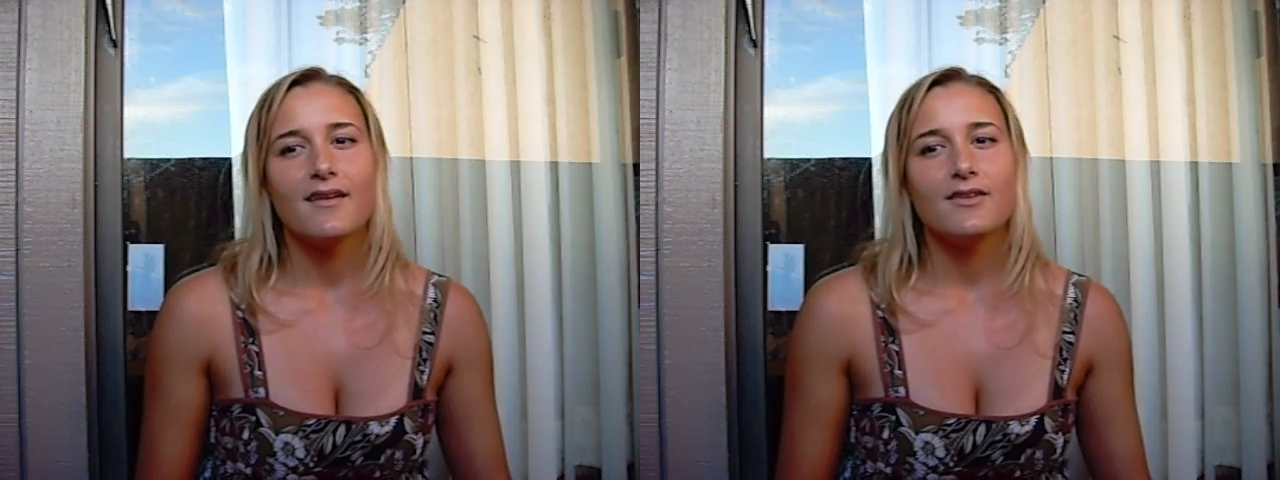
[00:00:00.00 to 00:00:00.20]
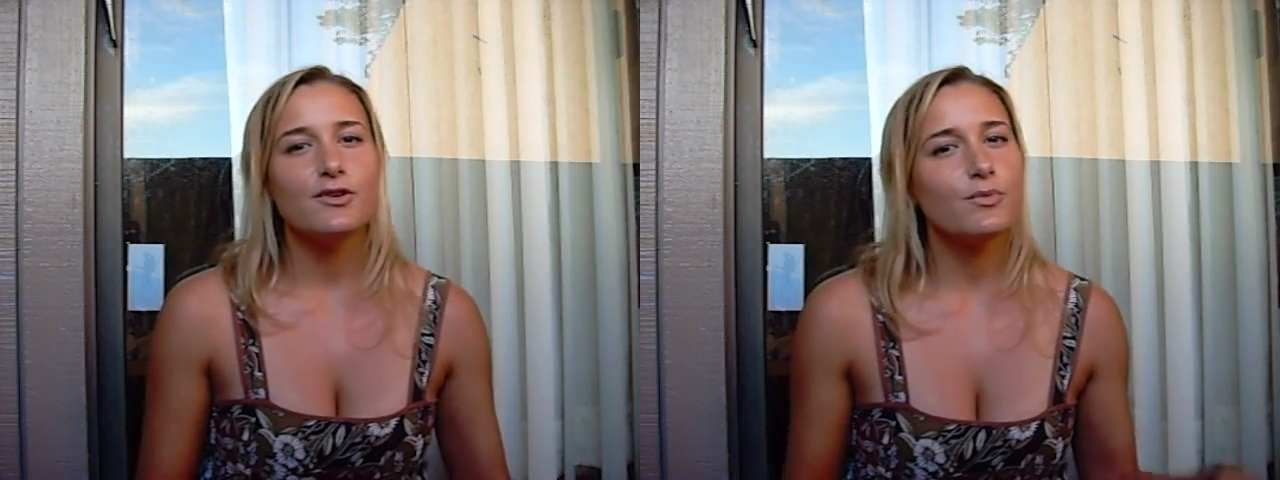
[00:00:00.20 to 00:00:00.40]

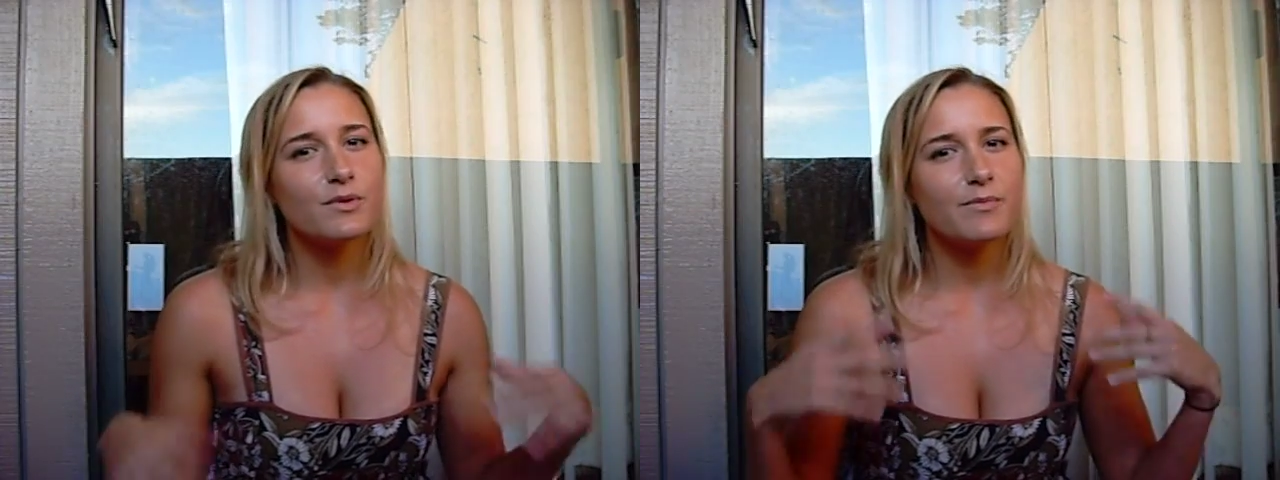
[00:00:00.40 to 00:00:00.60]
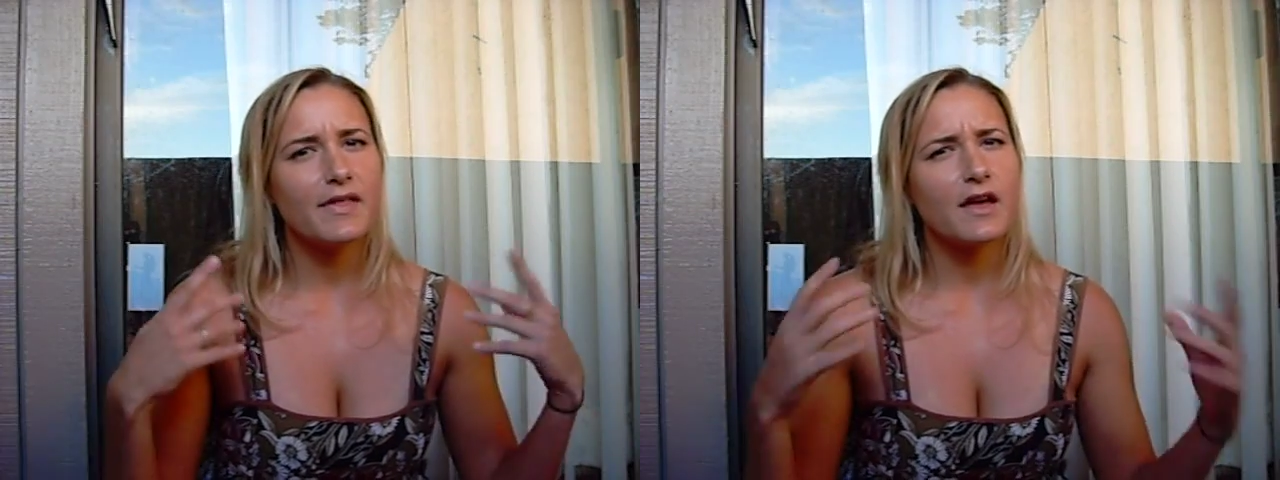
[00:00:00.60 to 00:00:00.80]
you
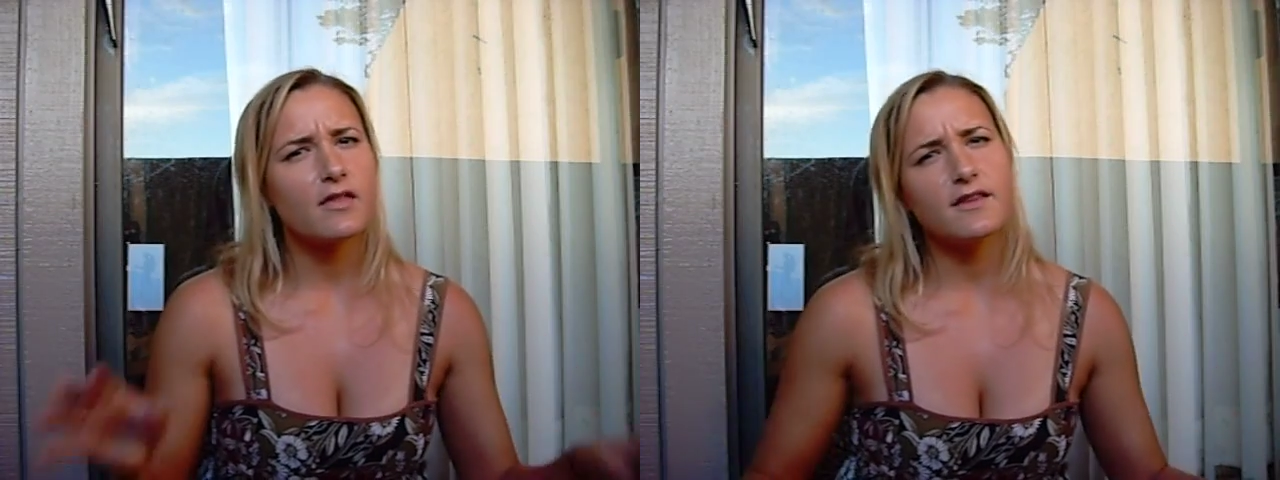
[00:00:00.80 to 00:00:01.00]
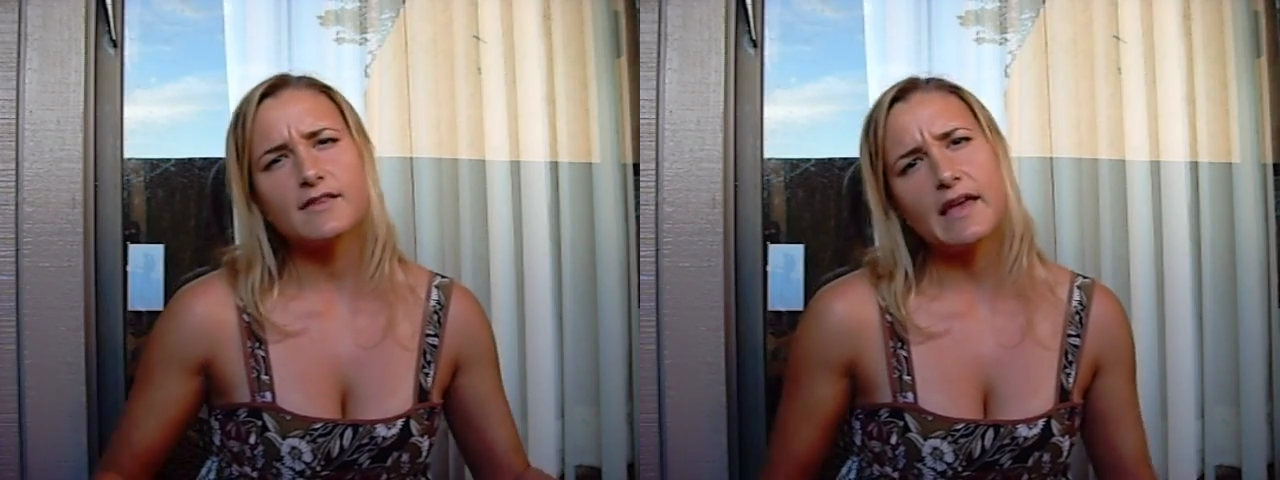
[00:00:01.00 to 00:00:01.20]
wouldn't be like,
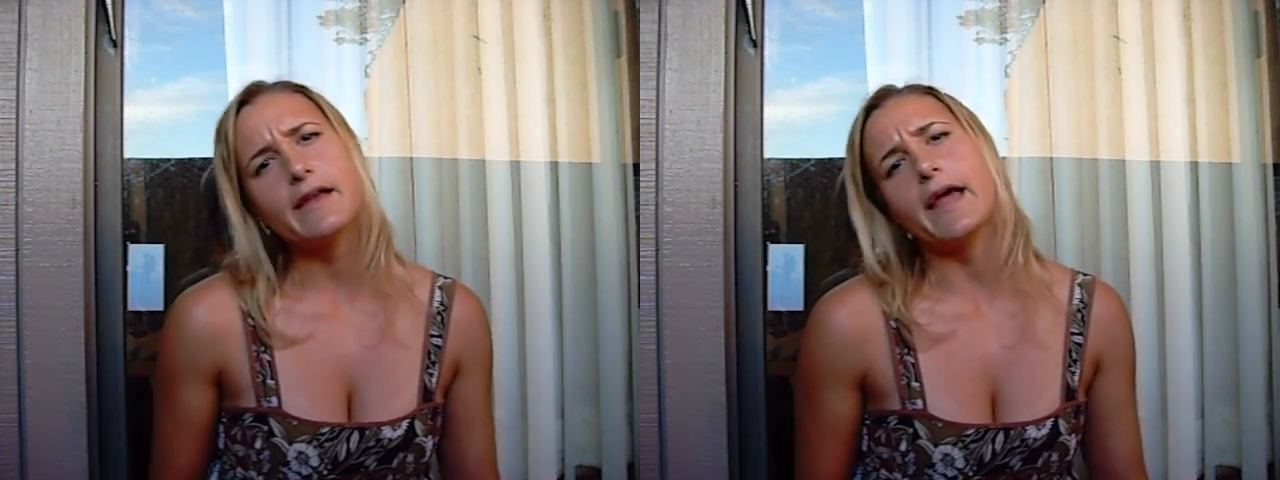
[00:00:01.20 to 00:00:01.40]
this can't